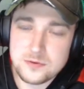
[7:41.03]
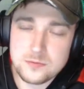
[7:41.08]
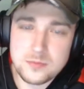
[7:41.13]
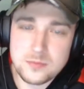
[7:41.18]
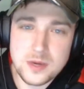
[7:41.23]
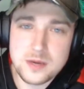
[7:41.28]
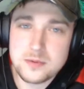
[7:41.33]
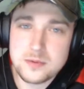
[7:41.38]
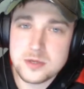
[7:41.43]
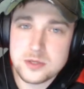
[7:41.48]

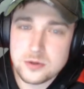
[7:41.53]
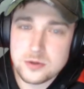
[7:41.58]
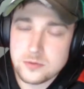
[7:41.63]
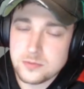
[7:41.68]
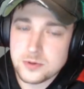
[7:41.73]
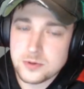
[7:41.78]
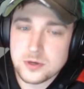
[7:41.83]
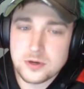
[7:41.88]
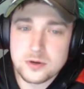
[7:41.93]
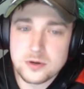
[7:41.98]
maybe don't
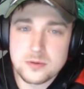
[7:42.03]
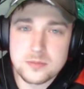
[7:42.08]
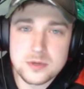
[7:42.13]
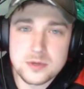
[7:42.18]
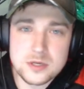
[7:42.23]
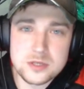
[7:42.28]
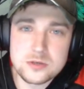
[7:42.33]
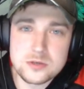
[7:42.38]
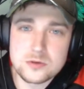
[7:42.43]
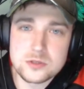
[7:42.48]
put all your
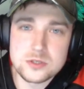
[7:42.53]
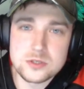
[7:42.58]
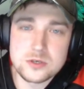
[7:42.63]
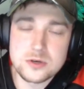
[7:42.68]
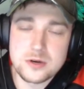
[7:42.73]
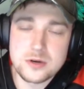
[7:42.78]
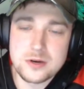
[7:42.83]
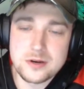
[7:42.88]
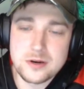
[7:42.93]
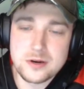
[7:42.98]
money towards your
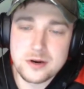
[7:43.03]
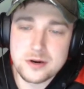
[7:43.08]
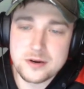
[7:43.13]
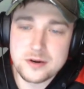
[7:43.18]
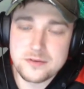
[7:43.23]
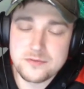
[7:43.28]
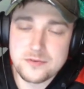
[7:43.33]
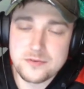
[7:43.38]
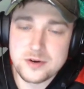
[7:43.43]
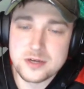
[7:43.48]
credit card
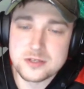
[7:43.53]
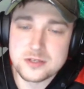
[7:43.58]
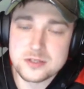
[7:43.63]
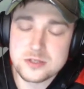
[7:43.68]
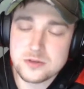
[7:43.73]
up front.